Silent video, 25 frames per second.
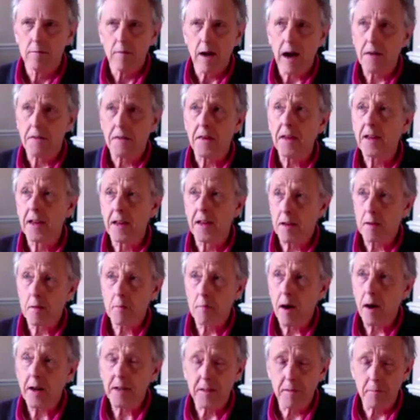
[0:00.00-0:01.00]
I think it
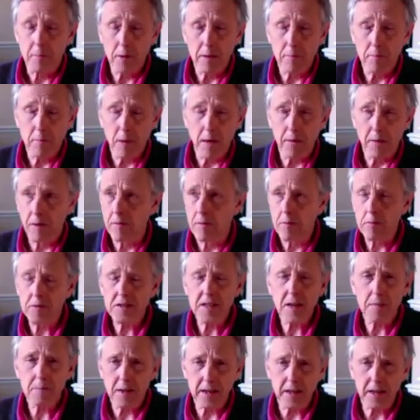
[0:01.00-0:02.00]
might have been mother. It was
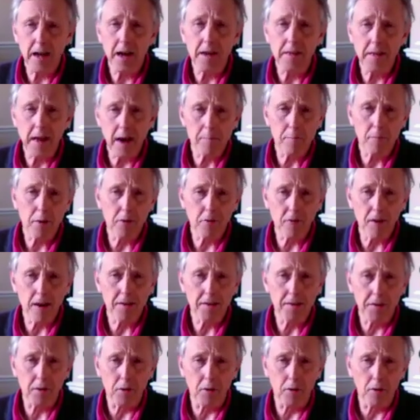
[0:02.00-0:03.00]
something like that,
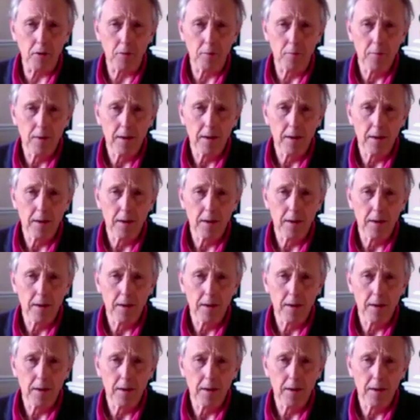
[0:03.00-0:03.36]
parental.